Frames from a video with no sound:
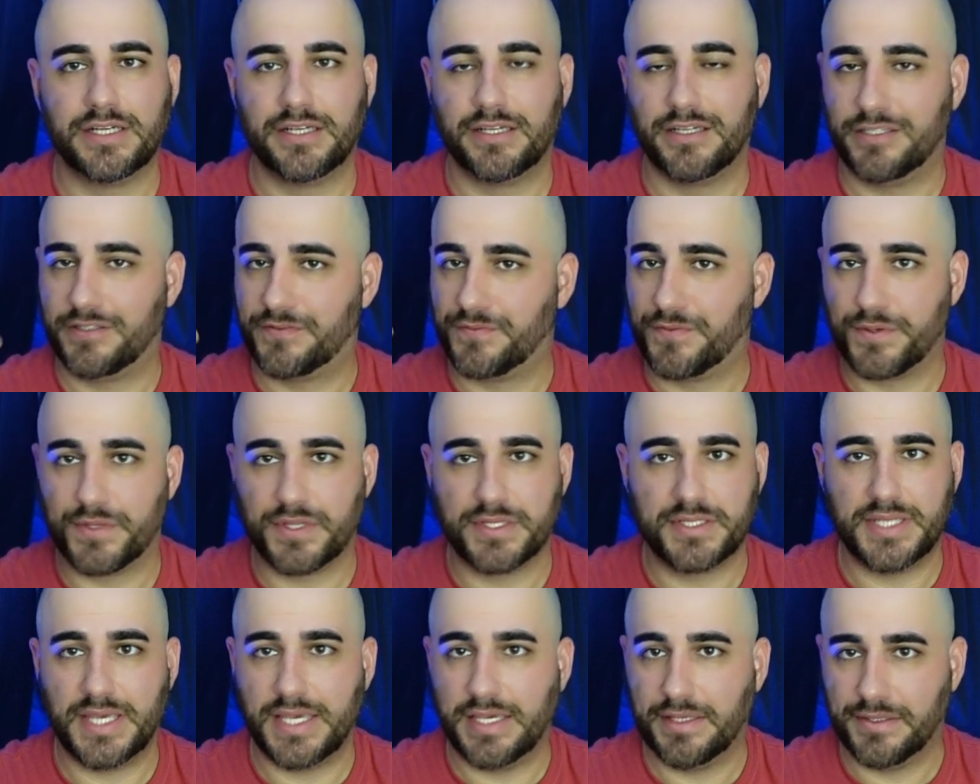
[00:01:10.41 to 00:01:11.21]
It's for the
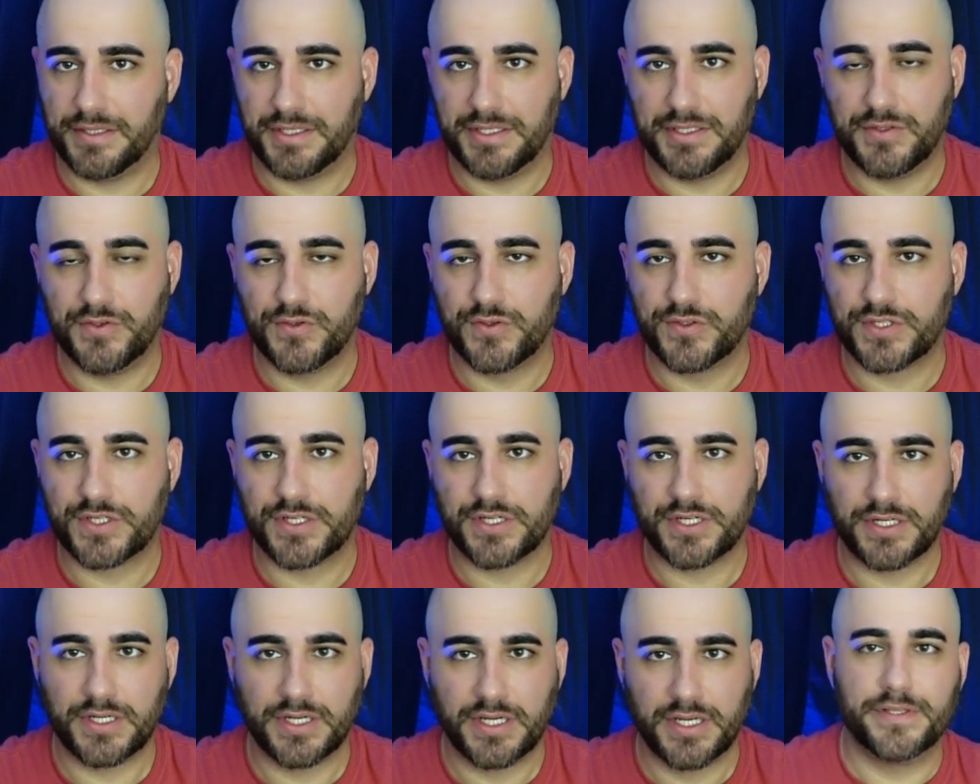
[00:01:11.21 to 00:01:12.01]
daily
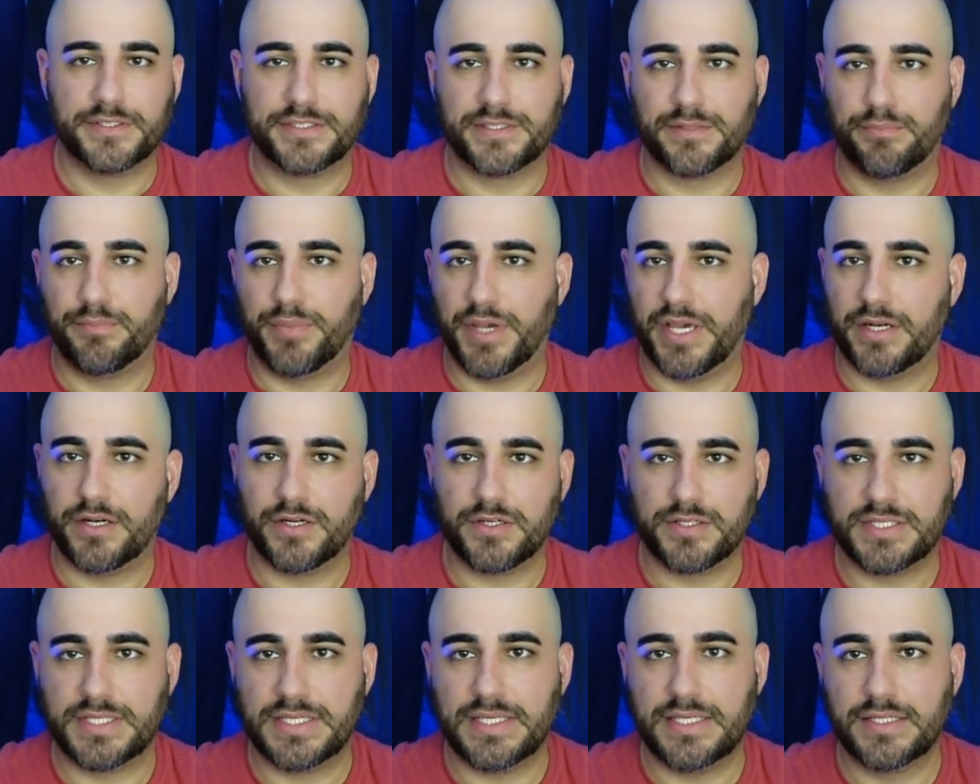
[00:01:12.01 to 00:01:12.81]
user. It's a better
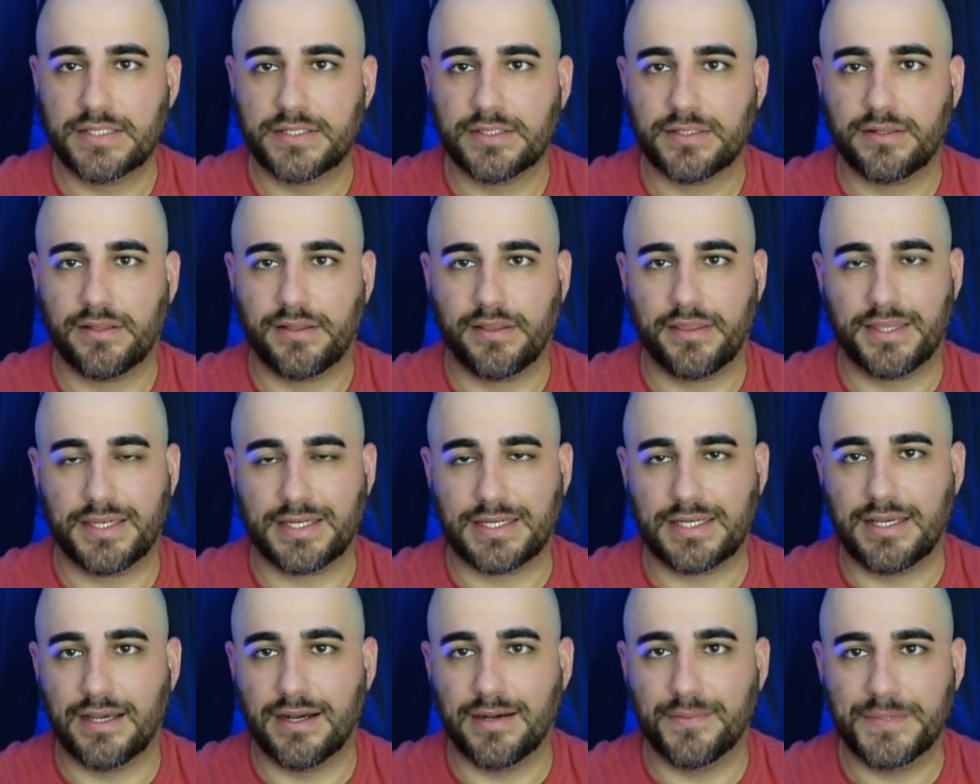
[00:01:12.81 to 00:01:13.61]
deal than
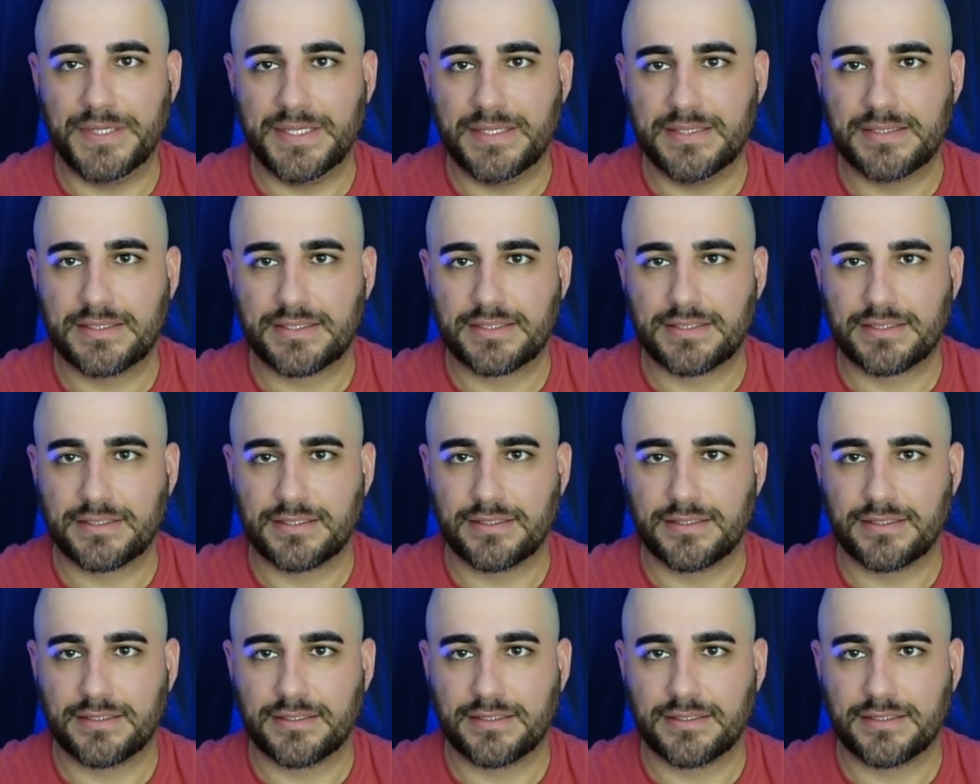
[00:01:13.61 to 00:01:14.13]
gummies.